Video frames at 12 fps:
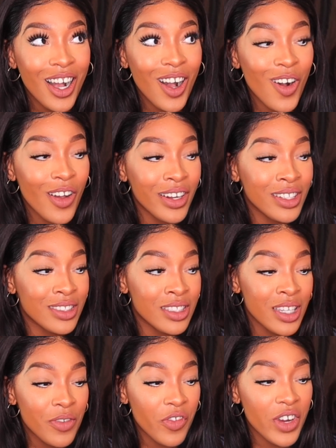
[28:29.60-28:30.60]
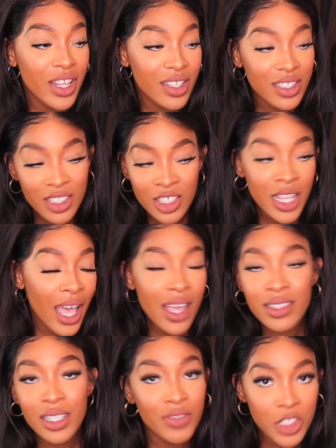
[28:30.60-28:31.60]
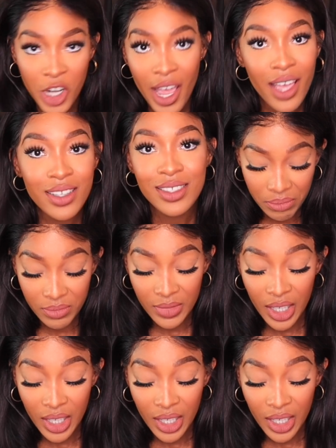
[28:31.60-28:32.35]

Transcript: on different sides of the tracks.